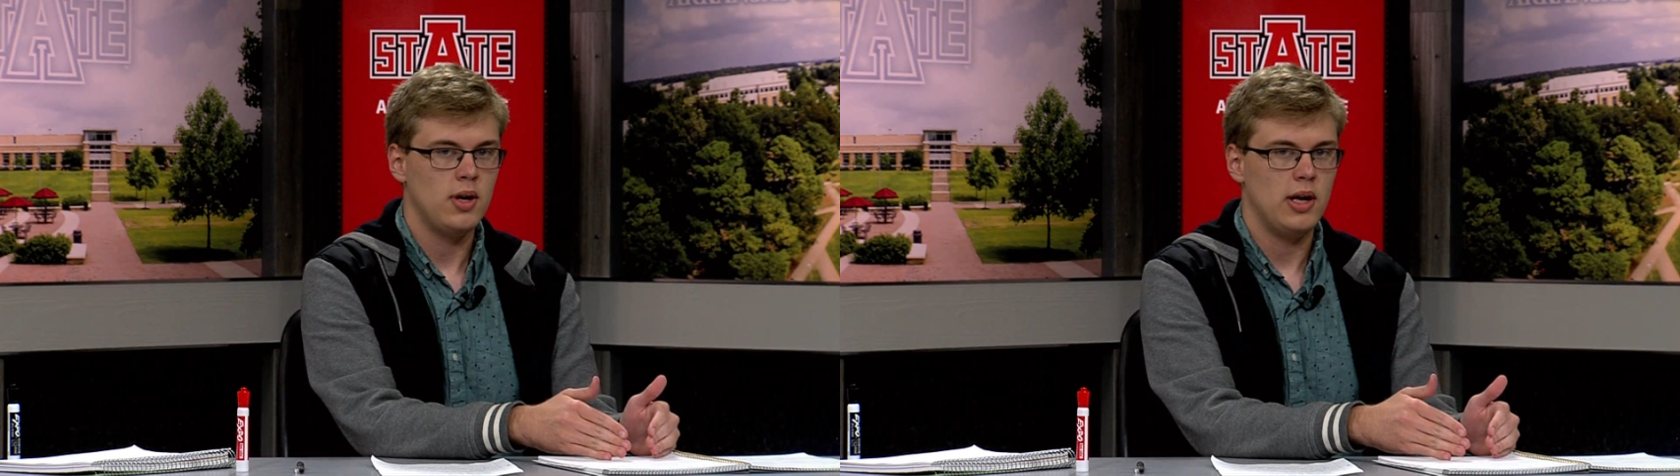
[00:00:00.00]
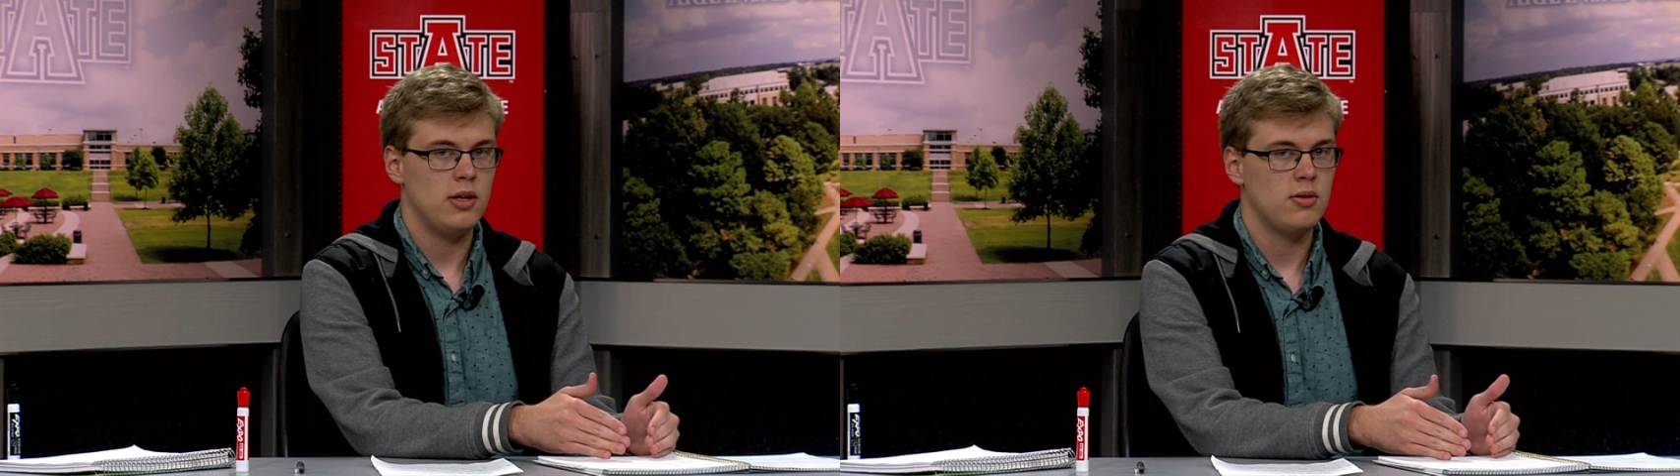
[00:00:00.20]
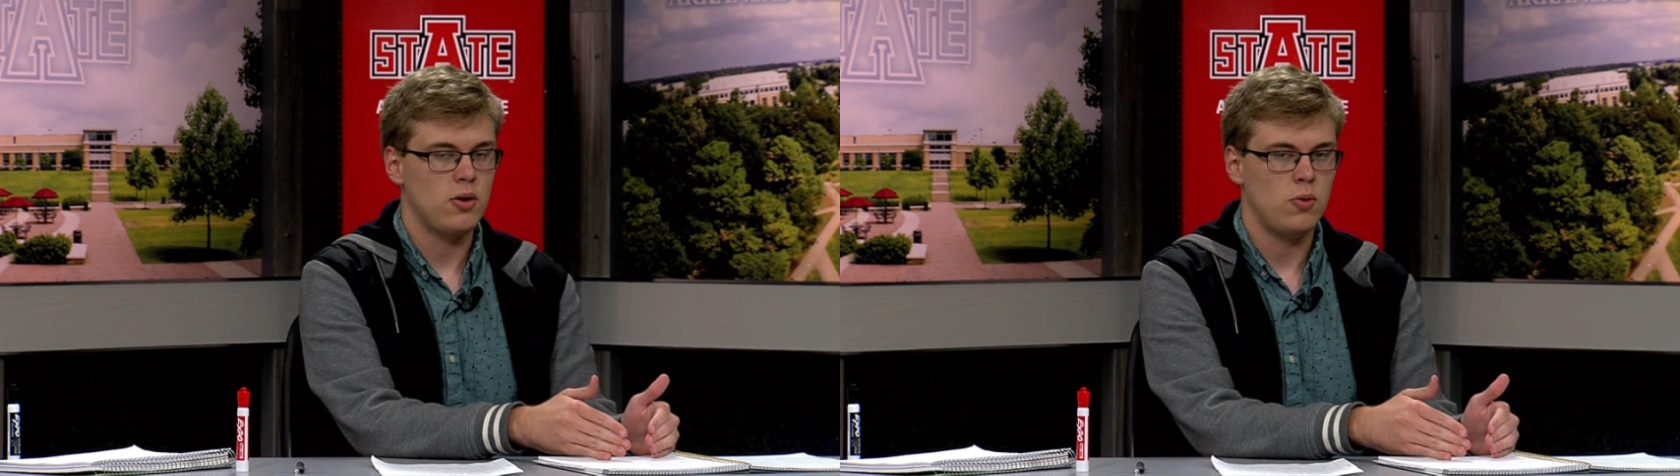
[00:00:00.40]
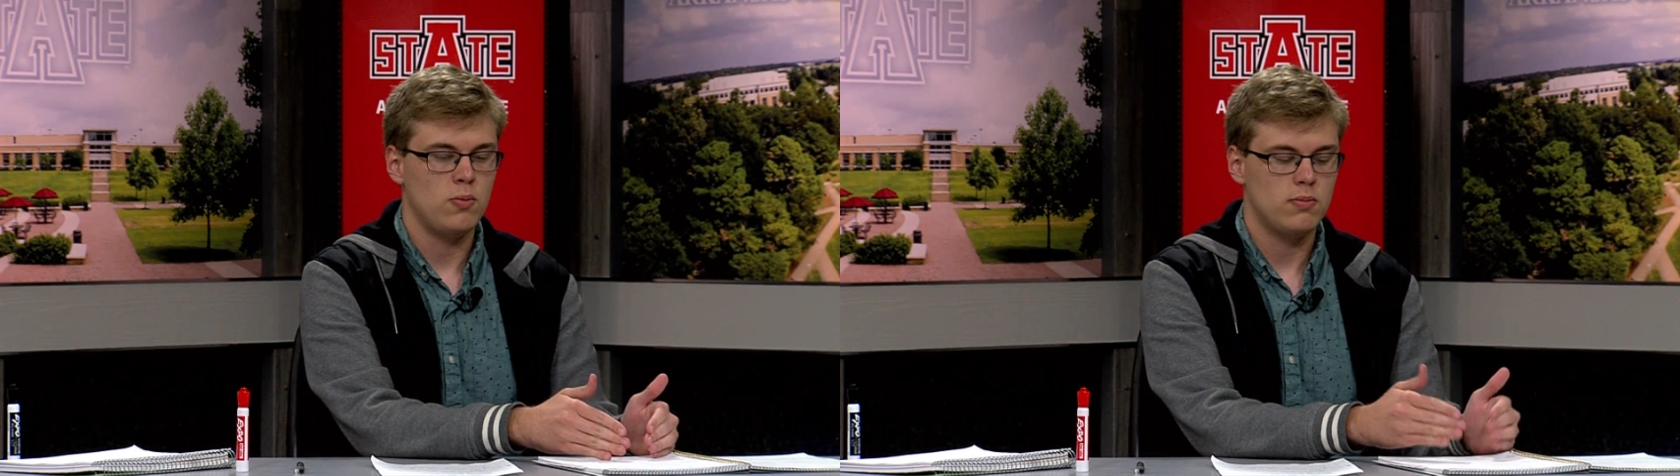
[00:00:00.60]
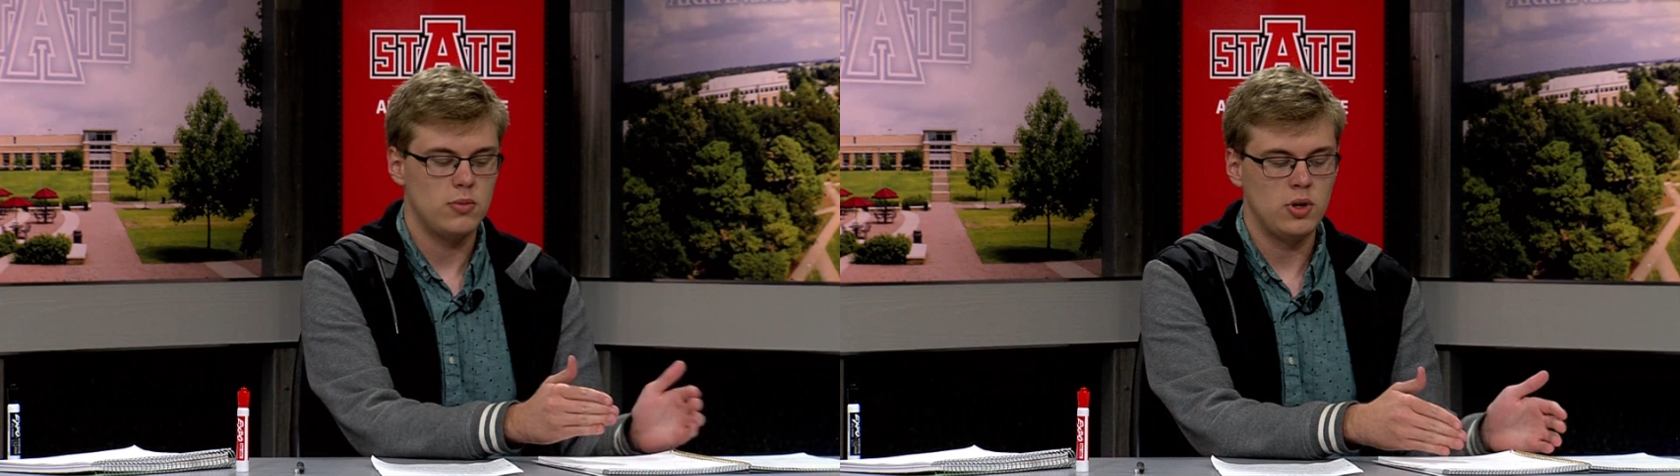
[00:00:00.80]
And so
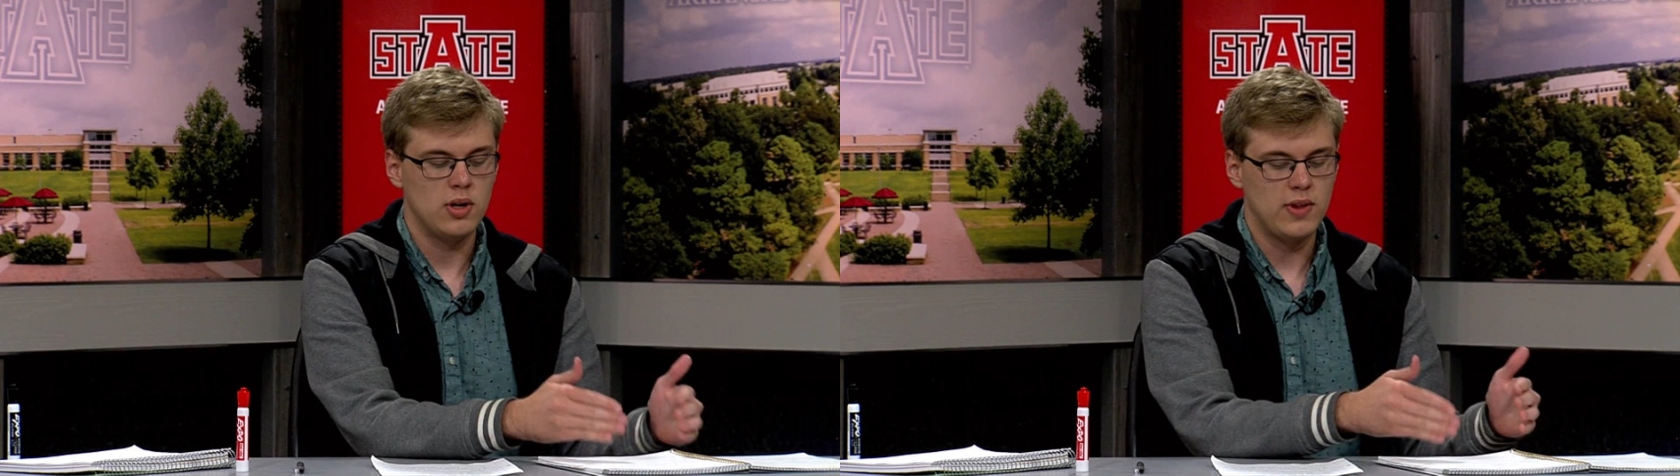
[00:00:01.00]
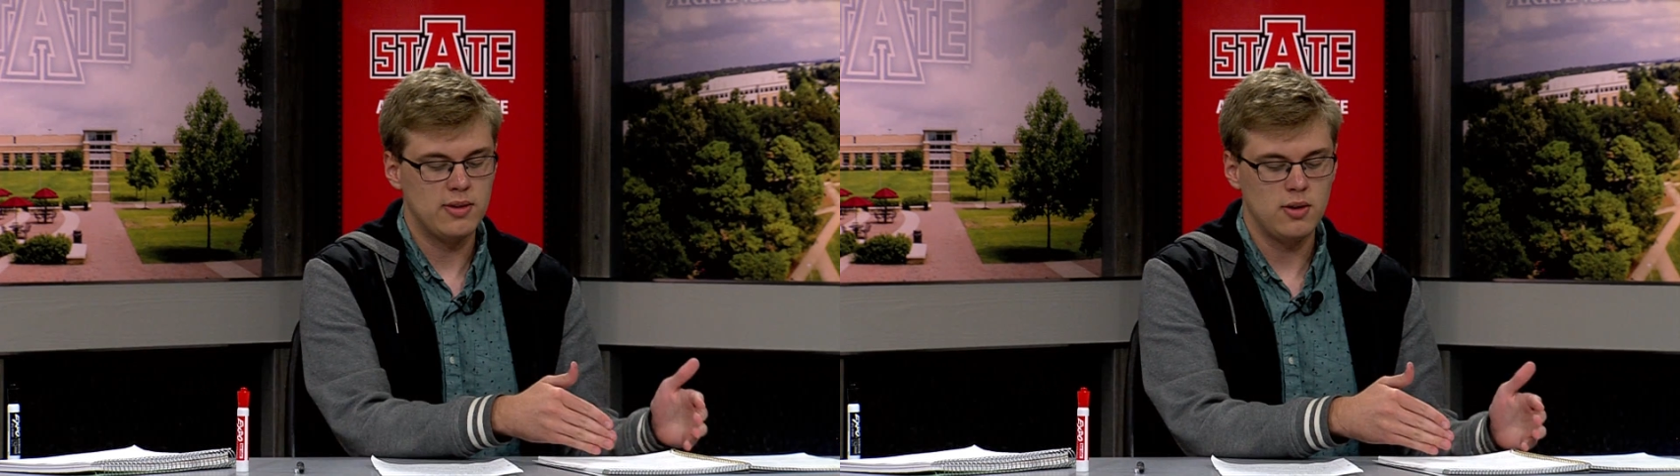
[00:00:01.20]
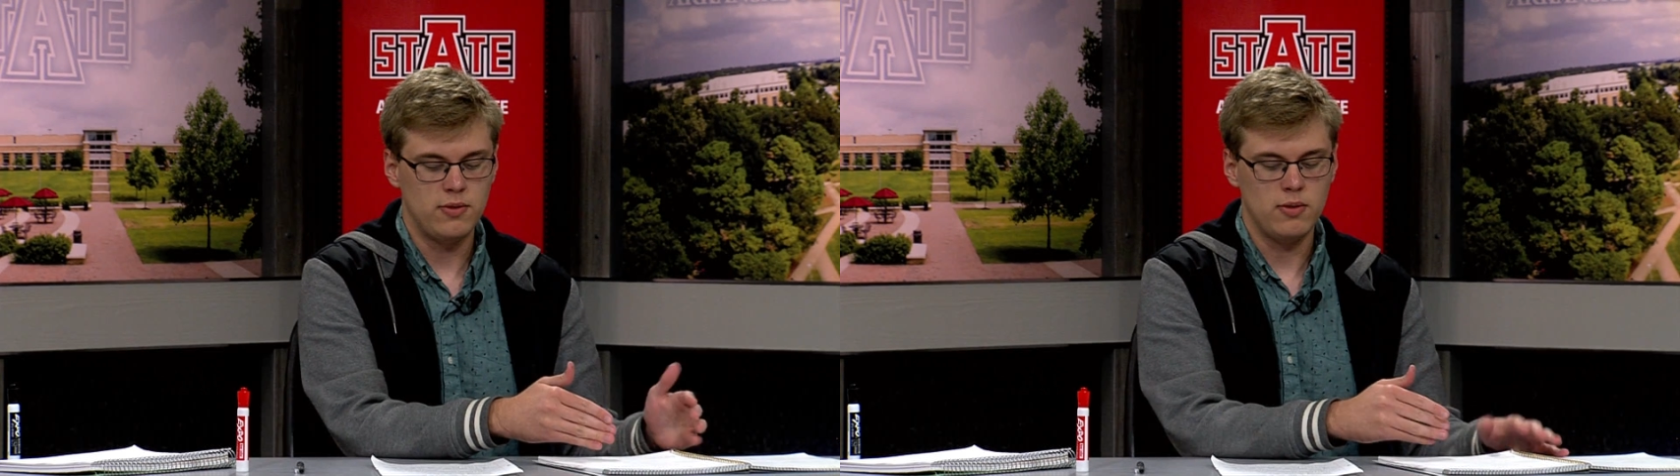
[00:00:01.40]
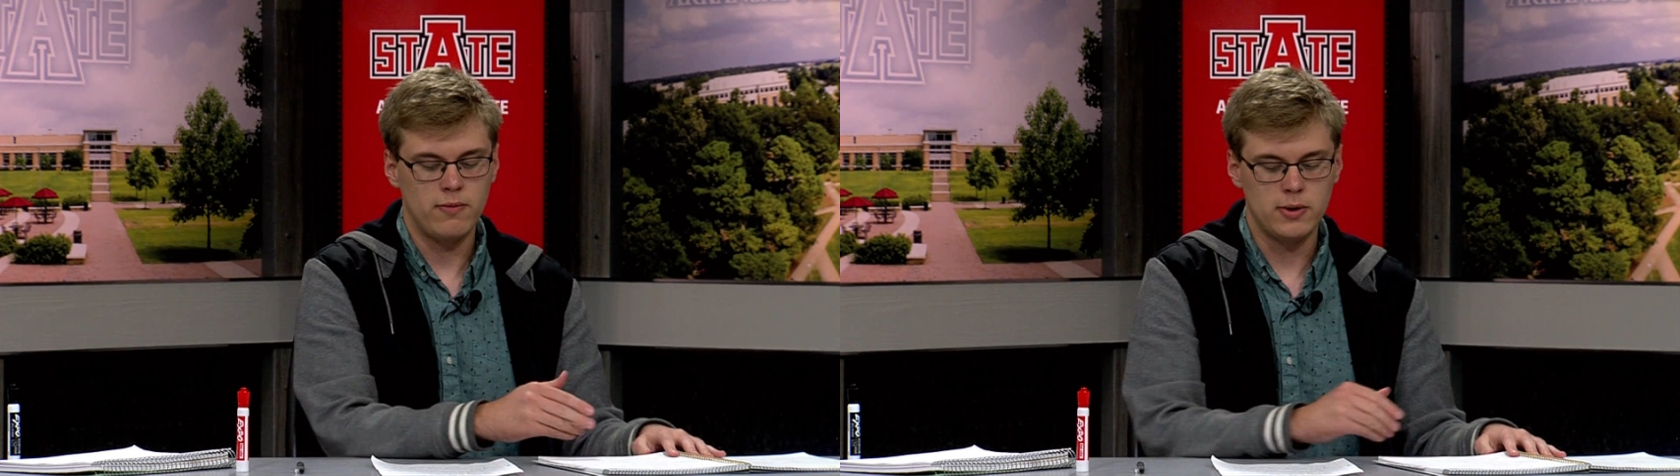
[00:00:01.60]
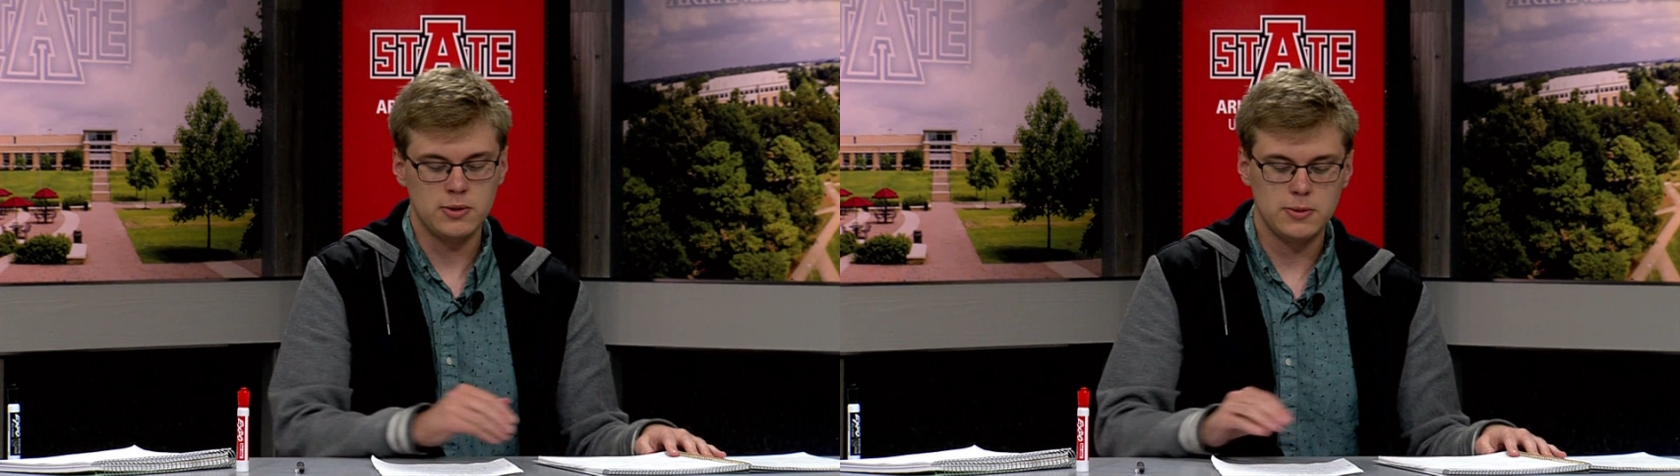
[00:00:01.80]
you can get that stuff done
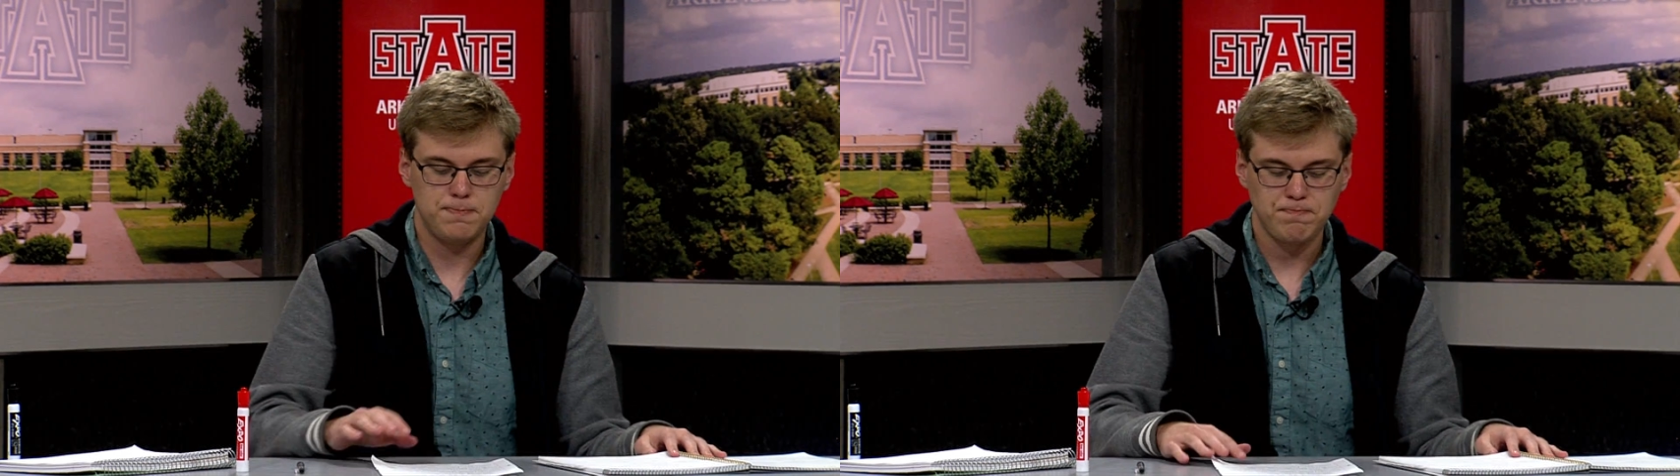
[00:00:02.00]
first.